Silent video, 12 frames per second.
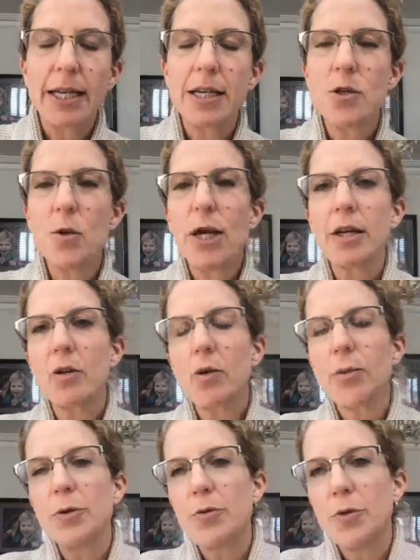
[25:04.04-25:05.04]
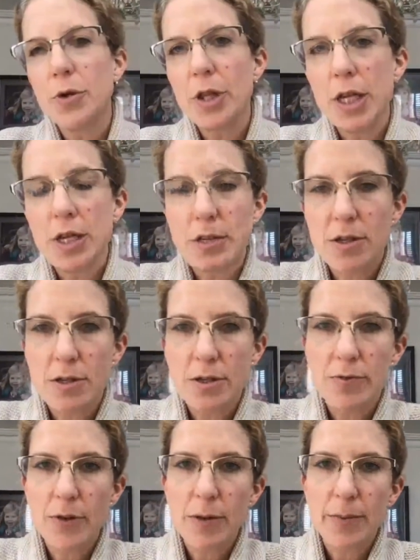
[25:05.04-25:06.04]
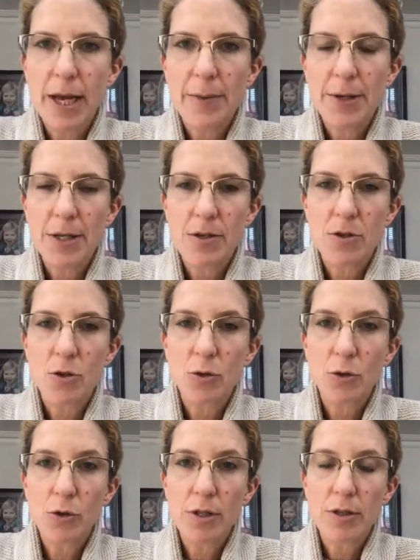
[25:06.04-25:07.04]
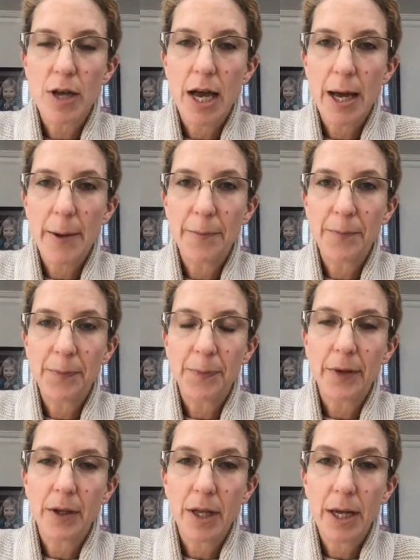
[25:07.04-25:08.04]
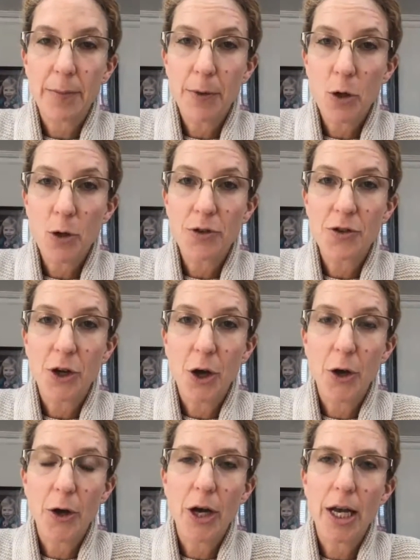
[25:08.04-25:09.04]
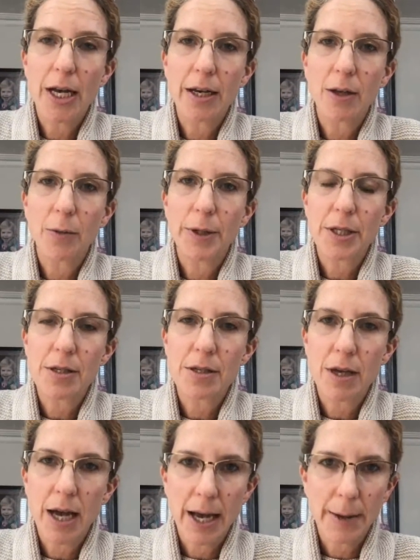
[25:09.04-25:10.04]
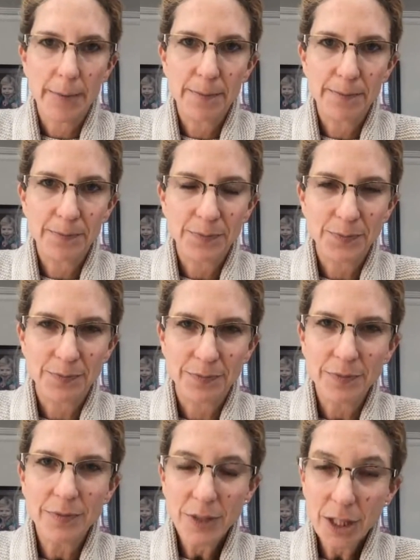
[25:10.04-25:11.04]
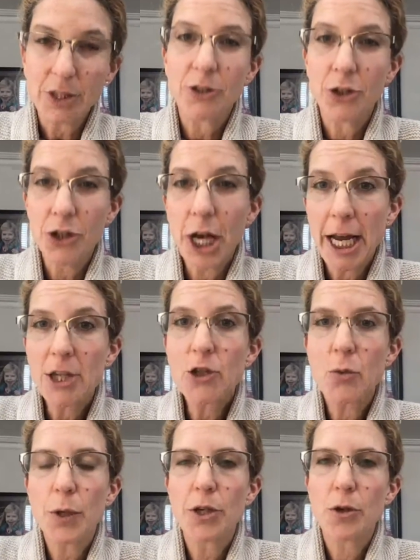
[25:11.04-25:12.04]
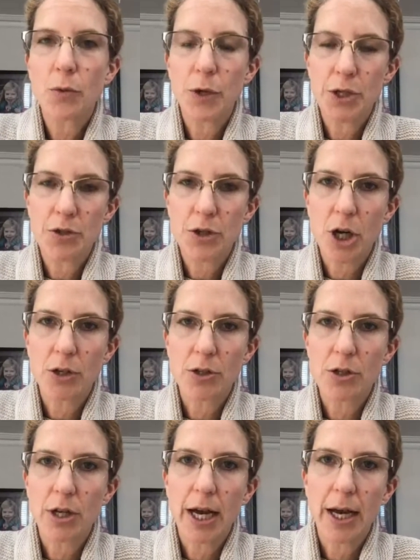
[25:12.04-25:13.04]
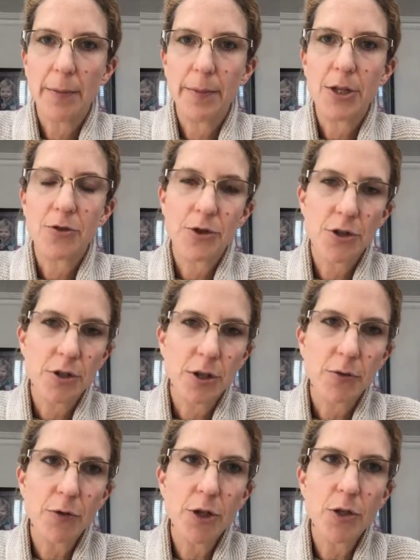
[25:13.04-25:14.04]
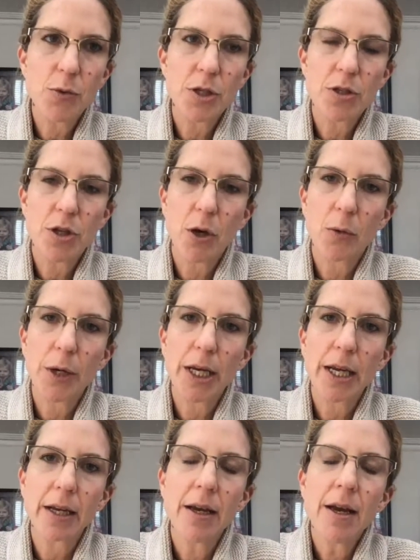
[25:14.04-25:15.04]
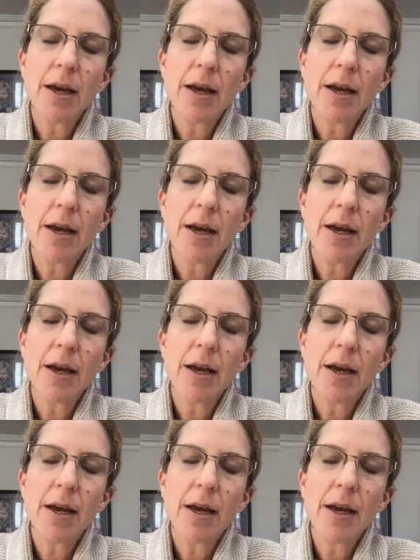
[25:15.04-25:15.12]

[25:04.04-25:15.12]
is quite normal for the baby's stools, their poo to go a little bit to change when you start introducing foods, when you start weaning.